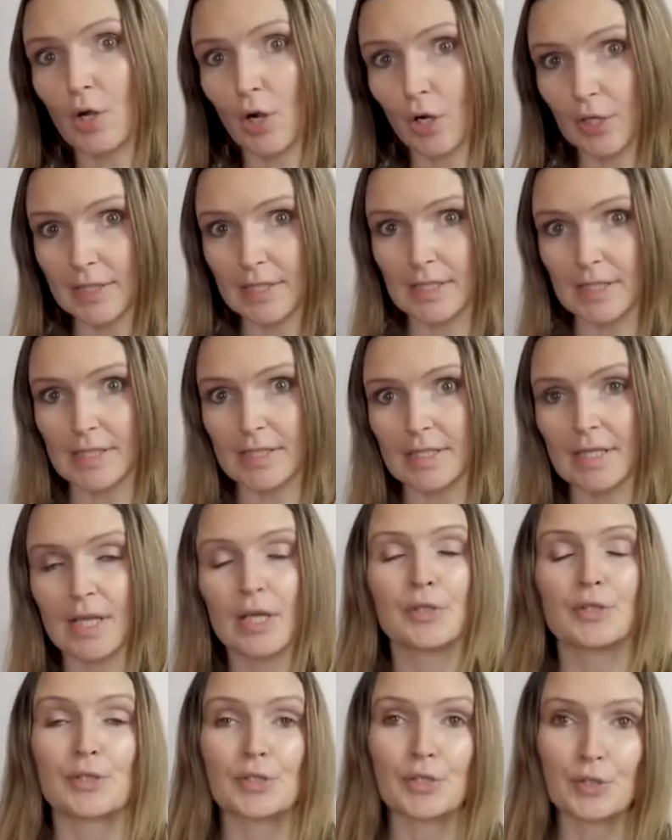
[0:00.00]
artists
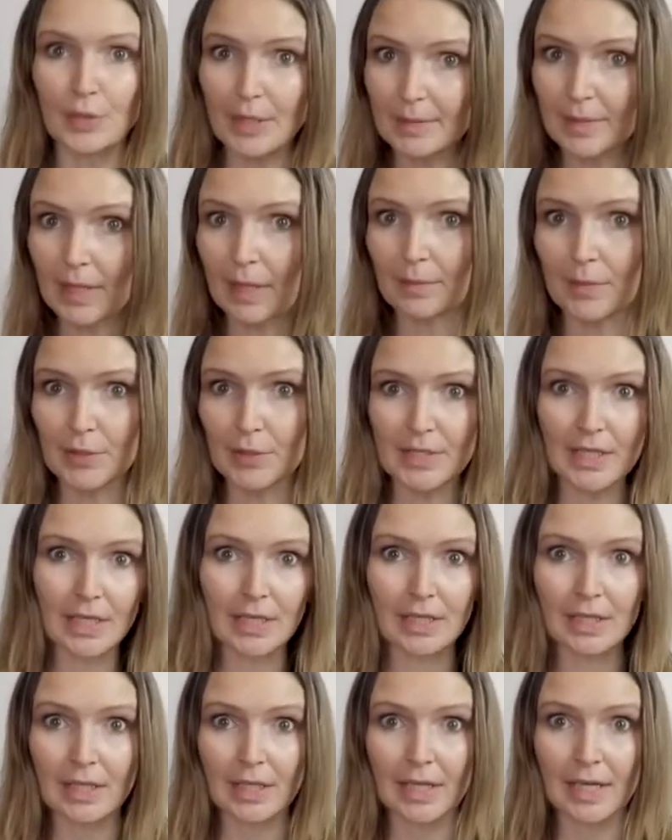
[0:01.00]
to stream their music